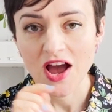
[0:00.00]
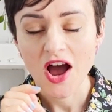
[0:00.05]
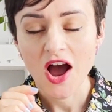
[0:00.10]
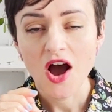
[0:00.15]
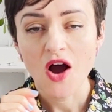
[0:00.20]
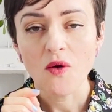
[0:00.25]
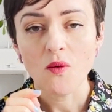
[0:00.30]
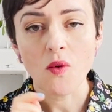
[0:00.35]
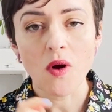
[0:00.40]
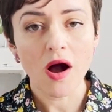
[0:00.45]

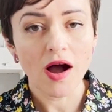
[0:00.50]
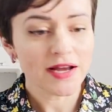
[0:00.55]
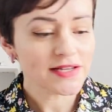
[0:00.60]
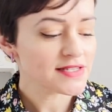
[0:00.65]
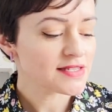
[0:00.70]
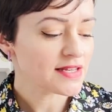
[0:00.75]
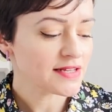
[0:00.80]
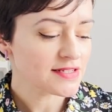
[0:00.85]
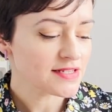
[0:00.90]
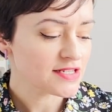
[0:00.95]
What I
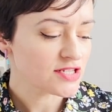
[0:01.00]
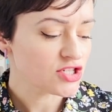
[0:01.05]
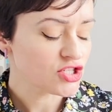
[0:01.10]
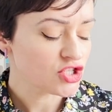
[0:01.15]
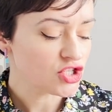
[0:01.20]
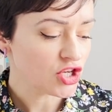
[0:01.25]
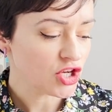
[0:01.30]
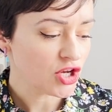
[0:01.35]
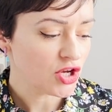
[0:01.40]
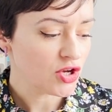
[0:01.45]
decided to
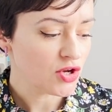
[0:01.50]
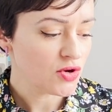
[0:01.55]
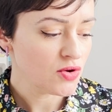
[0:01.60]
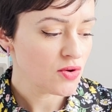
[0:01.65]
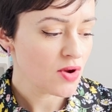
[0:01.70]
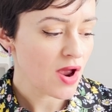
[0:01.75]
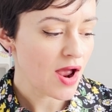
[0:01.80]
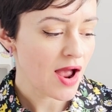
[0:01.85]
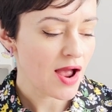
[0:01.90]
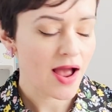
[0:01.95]
do,
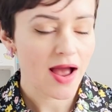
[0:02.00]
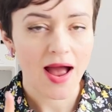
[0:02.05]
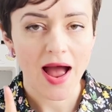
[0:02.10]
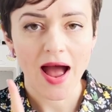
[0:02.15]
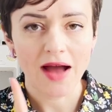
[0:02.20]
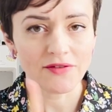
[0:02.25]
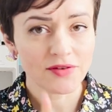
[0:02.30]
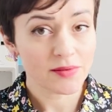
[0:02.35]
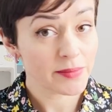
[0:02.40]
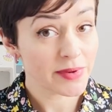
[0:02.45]
having
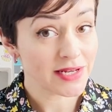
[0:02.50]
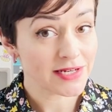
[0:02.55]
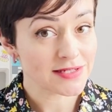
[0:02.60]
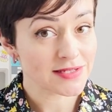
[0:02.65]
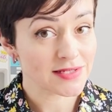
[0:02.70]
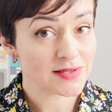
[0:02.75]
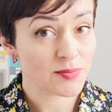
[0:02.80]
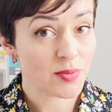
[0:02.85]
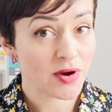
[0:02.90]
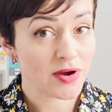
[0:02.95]
been
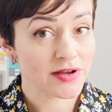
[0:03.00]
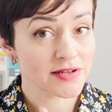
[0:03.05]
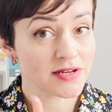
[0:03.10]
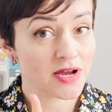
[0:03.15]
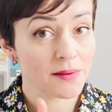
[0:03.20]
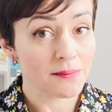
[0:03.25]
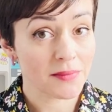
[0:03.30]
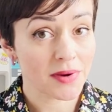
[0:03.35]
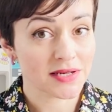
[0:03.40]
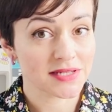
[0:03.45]
inspired, I
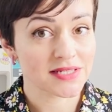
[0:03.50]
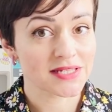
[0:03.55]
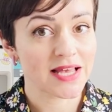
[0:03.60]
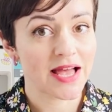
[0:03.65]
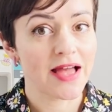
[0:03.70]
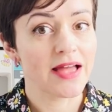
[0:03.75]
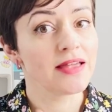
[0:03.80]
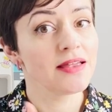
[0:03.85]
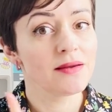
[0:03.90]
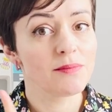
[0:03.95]
must
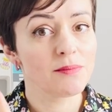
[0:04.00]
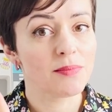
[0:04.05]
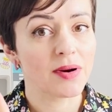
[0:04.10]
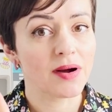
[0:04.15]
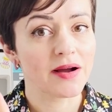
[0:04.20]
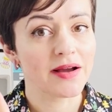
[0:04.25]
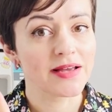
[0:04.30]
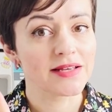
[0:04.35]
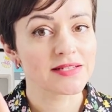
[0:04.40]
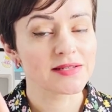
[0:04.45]
say, by
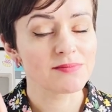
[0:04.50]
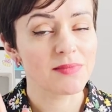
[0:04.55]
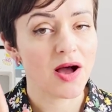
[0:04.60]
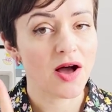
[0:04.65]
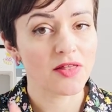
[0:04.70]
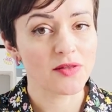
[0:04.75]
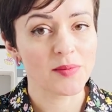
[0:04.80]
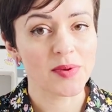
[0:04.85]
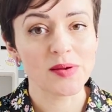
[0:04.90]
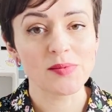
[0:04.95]
some other
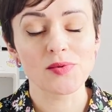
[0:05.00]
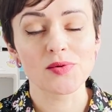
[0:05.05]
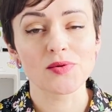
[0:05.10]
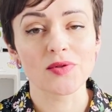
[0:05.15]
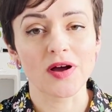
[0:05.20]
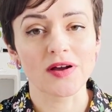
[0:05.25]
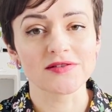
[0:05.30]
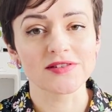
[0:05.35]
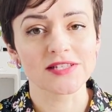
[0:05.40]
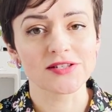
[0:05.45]
people that I've
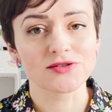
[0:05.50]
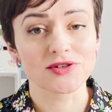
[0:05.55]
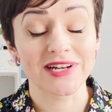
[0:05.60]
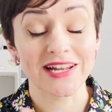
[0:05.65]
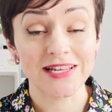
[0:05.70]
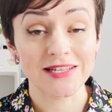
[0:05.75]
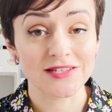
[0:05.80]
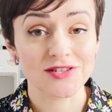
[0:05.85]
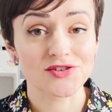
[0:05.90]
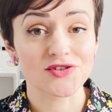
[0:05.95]
seen on
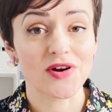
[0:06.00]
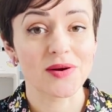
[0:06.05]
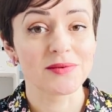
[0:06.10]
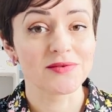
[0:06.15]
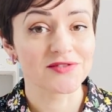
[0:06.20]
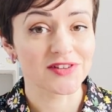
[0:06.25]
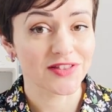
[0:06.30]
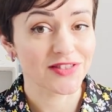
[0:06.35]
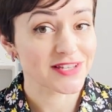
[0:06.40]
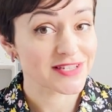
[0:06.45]
Instagram who've done
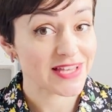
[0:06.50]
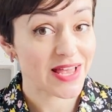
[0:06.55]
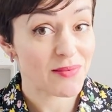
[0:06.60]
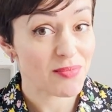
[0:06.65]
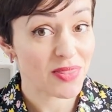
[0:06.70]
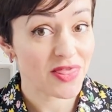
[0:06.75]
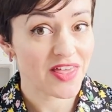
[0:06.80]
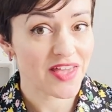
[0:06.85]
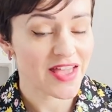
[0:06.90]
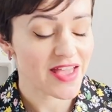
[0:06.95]
the same
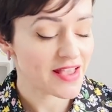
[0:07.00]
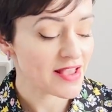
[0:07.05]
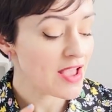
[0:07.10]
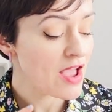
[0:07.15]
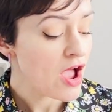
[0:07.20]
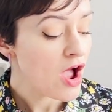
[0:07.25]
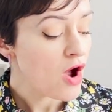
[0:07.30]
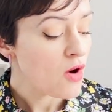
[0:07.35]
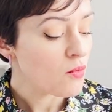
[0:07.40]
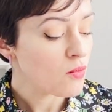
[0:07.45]
thing,
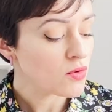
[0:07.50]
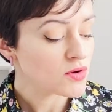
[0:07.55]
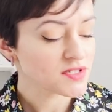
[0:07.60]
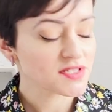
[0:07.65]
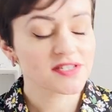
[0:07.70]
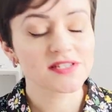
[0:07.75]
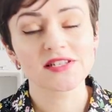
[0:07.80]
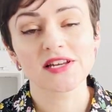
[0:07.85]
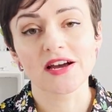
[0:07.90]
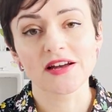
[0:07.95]
was to
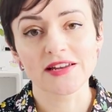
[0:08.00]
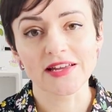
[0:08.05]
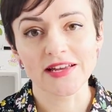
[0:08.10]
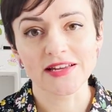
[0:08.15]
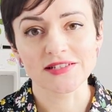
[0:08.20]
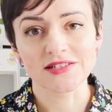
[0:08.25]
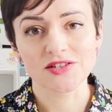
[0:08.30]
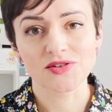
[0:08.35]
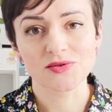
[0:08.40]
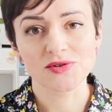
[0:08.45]
turn it
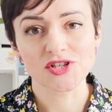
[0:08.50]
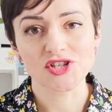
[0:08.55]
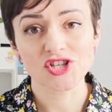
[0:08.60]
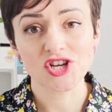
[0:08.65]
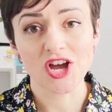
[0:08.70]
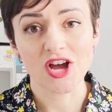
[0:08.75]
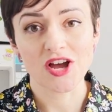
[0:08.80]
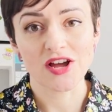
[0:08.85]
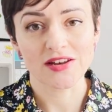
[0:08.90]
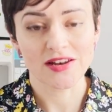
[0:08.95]
into a
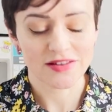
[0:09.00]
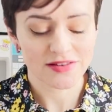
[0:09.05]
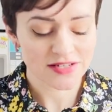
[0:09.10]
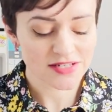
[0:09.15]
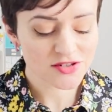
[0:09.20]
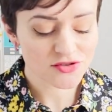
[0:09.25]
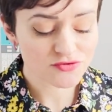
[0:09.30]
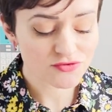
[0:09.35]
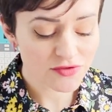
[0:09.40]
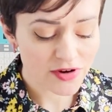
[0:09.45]
shirt. Now this is a
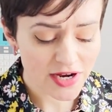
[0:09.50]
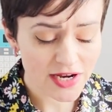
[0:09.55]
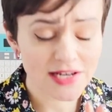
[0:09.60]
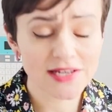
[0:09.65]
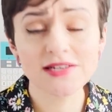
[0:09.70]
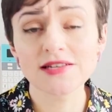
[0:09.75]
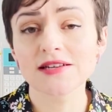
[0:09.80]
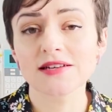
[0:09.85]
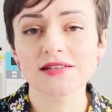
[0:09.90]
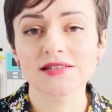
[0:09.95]
really
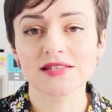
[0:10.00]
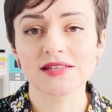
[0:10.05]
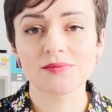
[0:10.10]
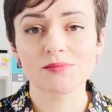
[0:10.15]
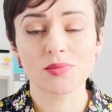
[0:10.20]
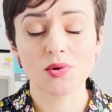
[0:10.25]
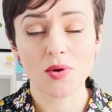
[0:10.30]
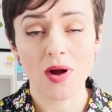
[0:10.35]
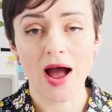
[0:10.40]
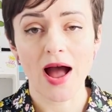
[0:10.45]
simple
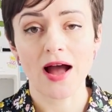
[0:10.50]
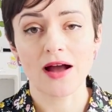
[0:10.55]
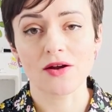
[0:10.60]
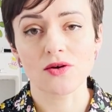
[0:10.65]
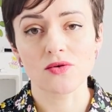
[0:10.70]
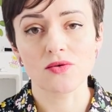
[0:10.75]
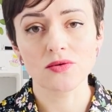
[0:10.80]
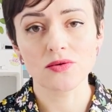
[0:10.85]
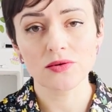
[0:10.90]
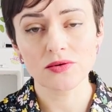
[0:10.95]
hack.
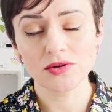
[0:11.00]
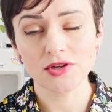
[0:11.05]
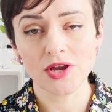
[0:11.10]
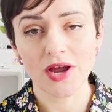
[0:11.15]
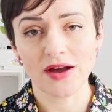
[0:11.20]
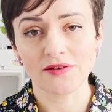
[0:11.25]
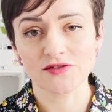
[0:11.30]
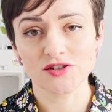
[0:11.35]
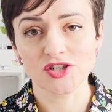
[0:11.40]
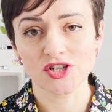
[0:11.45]
All you have
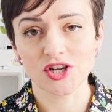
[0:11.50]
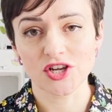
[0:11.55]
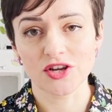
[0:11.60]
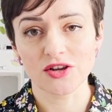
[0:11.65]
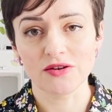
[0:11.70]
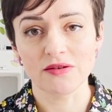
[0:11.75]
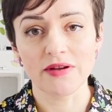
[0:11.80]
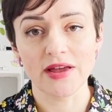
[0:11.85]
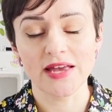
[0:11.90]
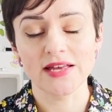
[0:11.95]
to do
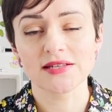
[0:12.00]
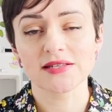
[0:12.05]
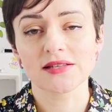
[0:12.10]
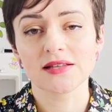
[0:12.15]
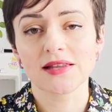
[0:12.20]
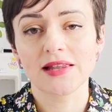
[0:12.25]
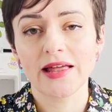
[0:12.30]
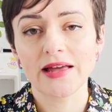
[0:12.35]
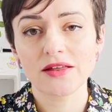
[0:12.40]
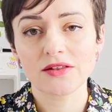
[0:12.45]
is
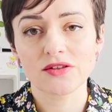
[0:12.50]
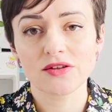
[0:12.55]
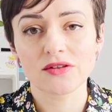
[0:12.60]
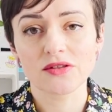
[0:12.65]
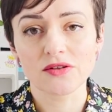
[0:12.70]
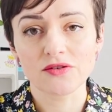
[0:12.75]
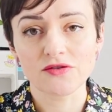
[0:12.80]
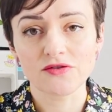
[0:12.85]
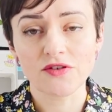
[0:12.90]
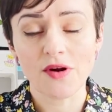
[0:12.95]
lengthen the
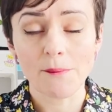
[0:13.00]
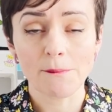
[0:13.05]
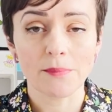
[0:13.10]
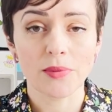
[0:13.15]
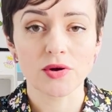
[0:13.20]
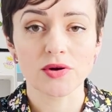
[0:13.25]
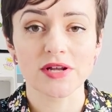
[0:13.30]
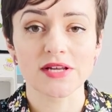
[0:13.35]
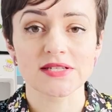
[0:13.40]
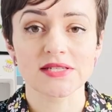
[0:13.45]
front
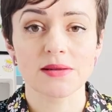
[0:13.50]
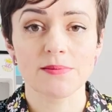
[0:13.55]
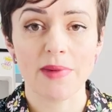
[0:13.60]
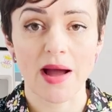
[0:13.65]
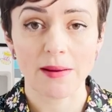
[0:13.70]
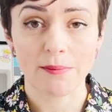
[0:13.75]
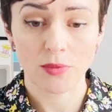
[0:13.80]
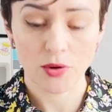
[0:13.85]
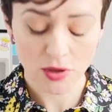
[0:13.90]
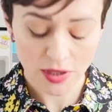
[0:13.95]
bodice, the back
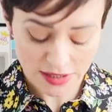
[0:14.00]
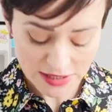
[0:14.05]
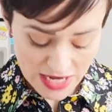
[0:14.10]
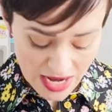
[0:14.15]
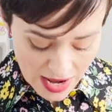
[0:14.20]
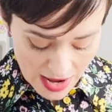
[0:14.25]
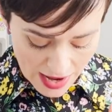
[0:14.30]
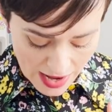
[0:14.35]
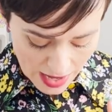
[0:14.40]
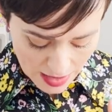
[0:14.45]
bodice
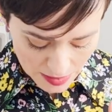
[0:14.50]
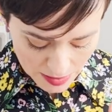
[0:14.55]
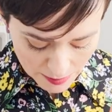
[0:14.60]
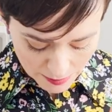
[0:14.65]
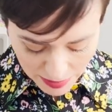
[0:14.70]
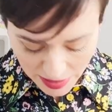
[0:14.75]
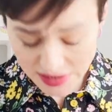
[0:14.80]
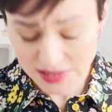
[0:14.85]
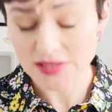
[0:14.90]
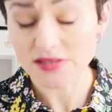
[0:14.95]
and the
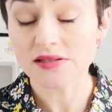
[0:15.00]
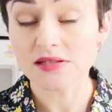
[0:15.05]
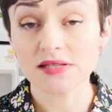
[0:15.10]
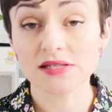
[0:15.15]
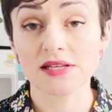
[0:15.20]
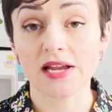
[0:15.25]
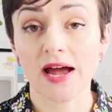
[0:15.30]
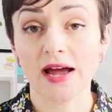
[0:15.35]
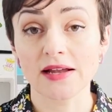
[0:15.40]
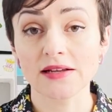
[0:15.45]
button
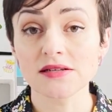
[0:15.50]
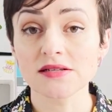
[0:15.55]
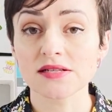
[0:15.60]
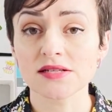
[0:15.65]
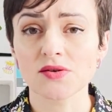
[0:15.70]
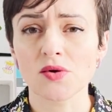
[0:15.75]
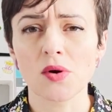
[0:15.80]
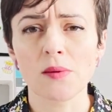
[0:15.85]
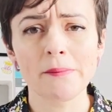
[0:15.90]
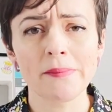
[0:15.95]
stand. So
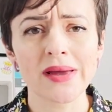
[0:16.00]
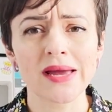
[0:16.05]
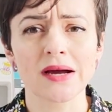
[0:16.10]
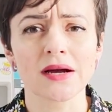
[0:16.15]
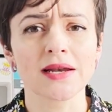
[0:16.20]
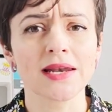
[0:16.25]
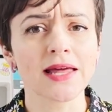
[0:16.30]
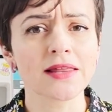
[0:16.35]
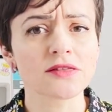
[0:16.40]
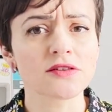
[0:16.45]
on me, I
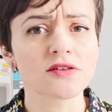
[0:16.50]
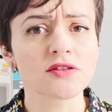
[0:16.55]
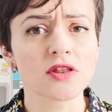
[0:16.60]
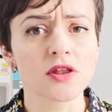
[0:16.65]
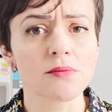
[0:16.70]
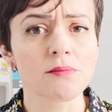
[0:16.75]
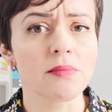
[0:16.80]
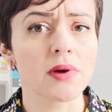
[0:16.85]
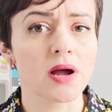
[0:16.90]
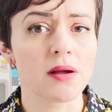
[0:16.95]
lengthened them
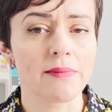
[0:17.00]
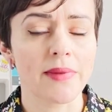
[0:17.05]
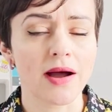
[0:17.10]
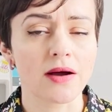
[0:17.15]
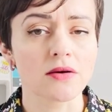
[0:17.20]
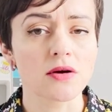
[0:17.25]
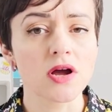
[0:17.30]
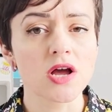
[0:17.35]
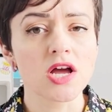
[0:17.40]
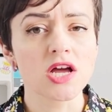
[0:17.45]
by about
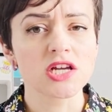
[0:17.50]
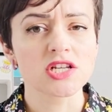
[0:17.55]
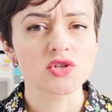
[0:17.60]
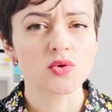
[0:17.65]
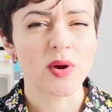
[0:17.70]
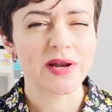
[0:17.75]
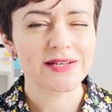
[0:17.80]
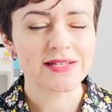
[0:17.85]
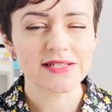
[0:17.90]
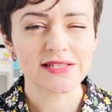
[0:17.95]

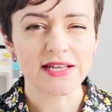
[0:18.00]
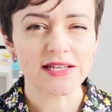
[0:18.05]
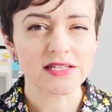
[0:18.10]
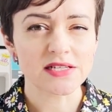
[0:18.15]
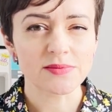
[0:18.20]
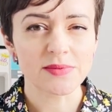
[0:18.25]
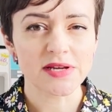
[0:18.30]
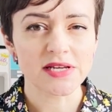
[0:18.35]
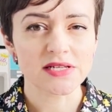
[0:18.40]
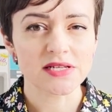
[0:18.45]
20
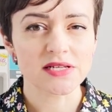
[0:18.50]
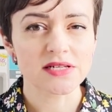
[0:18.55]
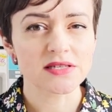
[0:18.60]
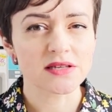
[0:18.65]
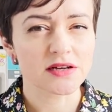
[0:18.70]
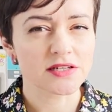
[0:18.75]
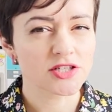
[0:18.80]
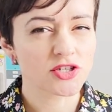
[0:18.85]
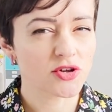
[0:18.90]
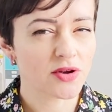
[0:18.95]
centimetres. I
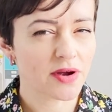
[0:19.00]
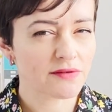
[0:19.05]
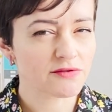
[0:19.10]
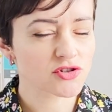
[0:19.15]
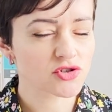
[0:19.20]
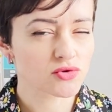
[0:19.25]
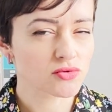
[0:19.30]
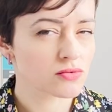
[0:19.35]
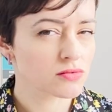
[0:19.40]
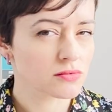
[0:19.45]
do have a
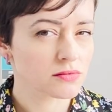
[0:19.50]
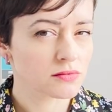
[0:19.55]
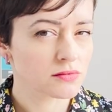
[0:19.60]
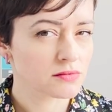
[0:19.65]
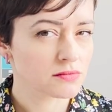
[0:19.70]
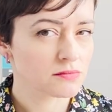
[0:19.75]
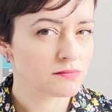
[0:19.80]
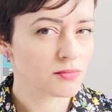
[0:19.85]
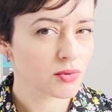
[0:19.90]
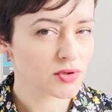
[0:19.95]
short
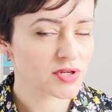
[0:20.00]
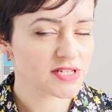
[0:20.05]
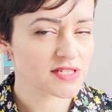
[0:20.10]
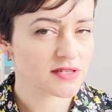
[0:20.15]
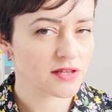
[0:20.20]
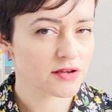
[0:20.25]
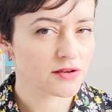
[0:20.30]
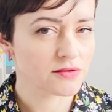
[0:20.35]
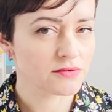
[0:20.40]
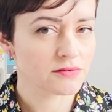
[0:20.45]
bodice
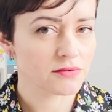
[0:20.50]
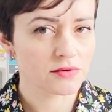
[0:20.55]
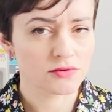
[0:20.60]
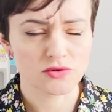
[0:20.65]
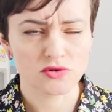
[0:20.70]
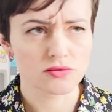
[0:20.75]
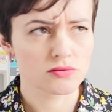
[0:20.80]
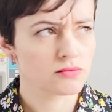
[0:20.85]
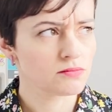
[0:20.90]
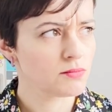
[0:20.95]

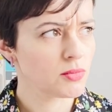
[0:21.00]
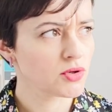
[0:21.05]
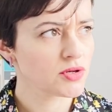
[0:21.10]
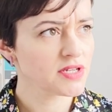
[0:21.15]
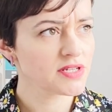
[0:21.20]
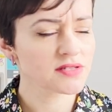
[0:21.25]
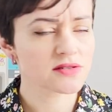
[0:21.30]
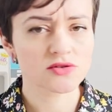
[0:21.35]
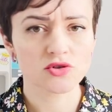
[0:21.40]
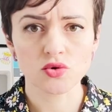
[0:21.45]
though,
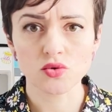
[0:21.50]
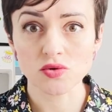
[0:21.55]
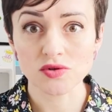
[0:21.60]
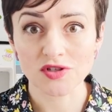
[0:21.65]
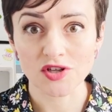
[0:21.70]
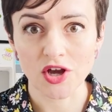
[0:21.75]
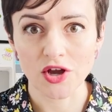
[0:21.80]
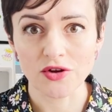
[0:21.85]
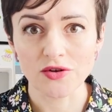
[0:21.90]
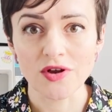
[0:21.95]

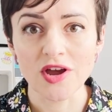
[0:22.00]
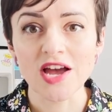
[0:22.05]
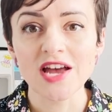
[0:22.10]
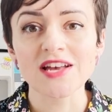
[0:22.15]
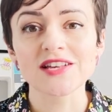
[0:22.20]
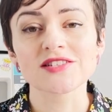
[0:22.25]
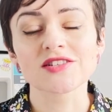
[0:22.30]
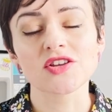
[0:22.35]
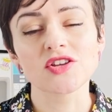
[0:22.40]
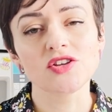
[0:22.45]
torso, so
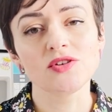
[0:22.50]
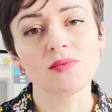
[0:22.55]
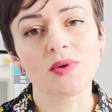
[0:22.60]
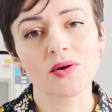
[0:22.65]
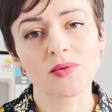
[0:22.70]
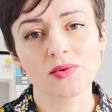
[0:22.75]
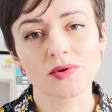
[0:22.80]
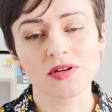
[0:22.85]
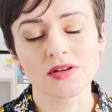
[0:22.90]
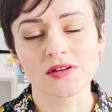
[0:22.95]
you might want
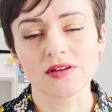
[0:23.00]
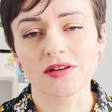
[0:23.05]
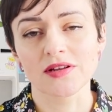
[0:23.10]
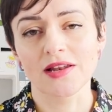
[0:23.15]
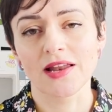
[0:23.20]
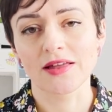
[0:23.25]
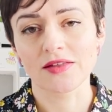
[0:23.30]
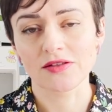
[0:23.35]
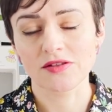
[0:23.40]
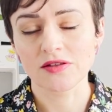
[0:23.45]
to
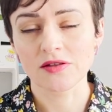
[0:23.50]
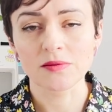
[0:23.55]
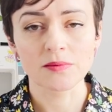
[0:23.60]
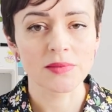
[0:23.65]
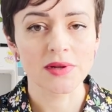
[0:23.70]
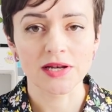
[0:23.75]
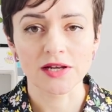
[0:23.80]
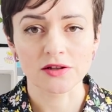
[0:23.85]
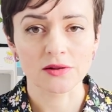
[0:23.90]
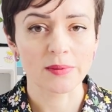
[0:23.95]
lengthen them a
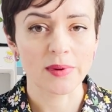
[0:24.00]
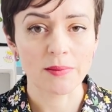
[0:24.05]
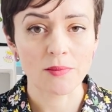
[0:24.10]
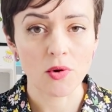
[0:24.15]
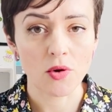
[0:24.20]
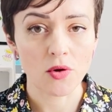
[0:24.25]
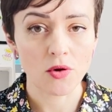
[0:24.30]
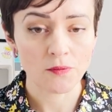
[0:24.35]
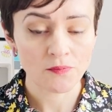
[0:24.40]
little bit more.